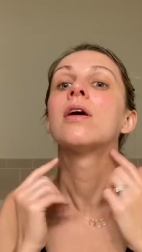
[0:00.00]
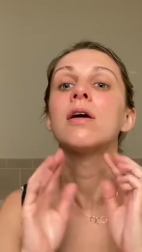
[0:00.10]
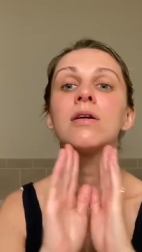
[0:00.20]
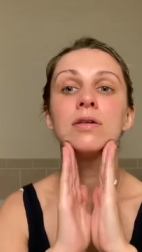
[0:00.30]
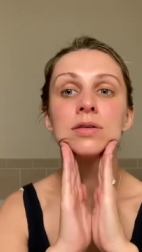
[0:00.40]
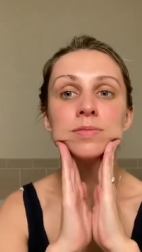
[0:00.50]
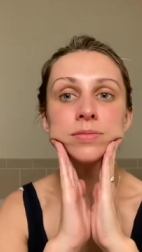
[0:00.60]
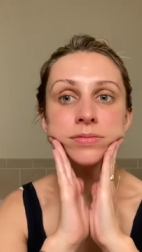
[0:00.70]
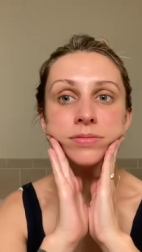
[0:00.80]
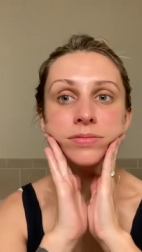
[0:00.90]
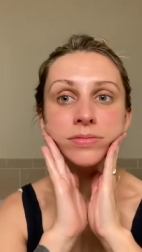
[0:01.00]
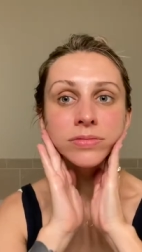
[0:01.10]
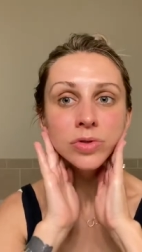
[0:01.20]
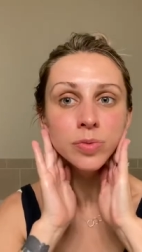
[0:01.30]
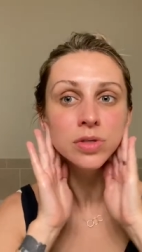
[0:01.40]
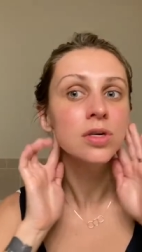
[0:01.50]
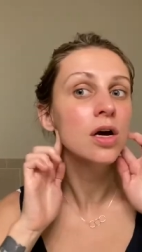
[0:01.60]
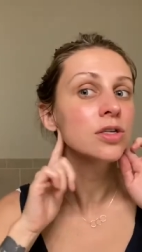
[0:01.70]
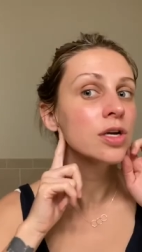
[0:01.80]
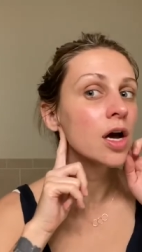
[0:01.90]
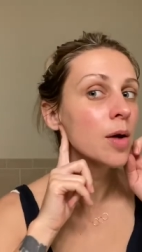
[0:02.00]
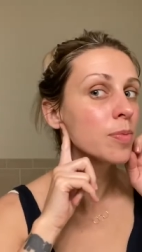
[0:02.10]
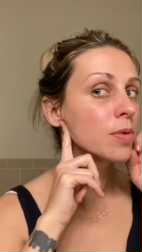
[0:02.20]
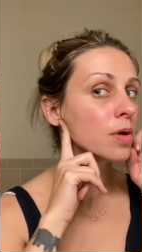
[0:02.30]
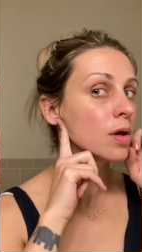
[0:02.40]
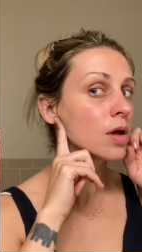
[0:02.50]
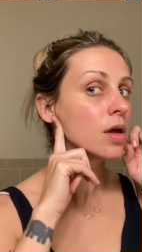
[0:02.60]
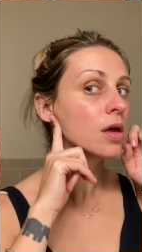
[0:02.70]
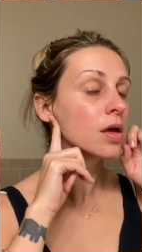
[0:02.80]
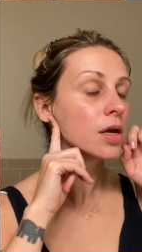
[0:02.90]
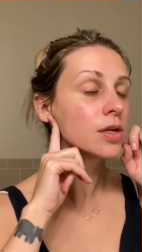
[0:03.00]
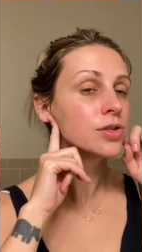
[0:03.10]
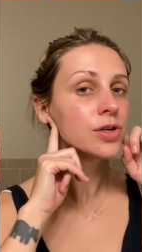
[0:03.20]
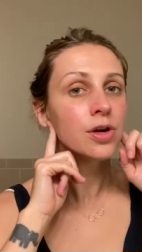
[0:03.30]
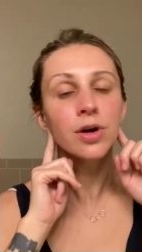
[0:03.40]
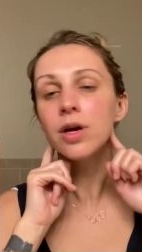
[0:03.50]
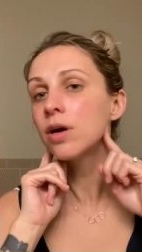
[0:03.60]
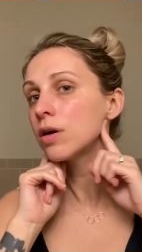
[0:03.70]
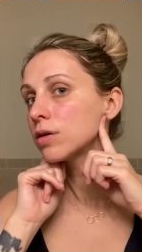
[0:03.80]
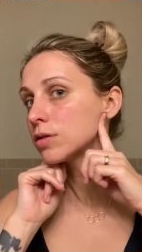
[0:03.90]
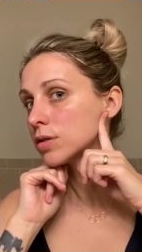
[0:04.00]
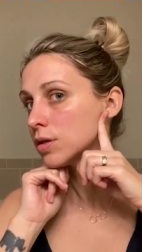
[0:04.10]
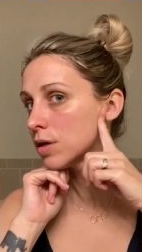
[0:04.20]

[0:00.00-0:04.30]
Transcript: here, massage it up into your ears.